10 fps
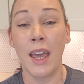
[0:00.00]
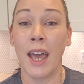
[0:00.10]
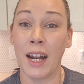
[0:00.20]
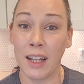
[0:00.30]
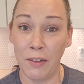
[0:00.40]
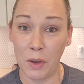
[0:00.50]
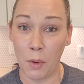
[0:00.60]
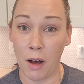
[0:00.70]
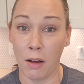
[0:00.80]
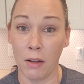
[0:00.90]
And I love you
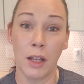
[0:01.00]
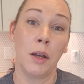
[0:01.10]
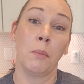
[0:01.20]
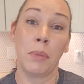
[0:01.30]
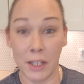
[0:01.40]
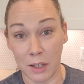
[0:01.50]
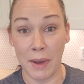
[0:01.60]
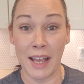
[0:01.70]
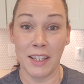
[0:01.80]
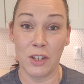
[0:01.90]
all but I took
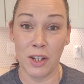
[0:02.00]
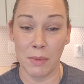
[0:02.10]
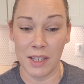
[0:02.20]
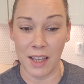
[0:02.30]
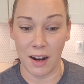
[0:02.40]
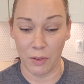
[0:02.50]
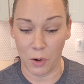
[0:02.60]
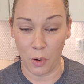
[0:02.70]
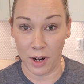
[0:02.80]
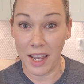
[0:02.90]
my ass to the gym instead of
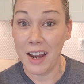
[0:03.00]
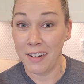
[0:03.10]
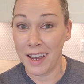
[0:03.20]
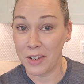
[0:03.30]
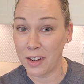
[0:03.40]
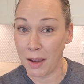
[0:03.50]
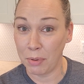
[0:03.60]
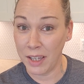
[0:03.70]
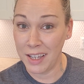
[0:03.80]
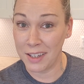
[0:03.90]
recording here yesterday.
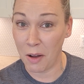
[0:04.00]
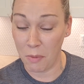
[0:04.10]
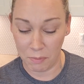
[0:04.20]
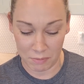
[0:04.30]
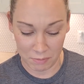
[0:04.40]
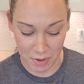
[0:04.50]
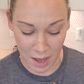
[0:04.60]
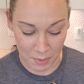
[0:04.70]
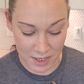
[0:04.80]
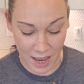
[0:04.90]
Please don't be
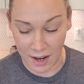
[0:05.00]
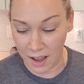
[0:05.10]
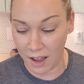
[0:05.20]
upset.